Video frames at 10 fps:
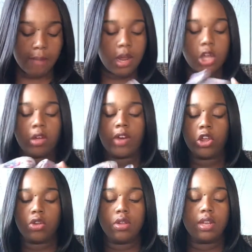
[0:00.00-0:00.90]
I'm not sure if I
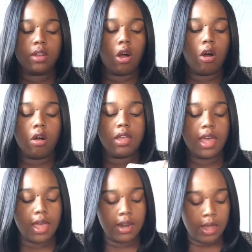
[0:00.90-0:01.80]
showed you this in the haul
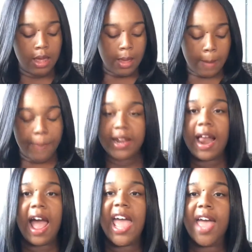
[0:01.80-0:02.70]
yet, but
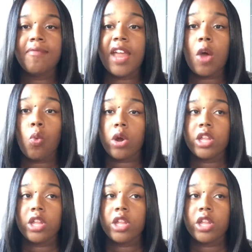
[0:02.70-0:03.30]
I have not worn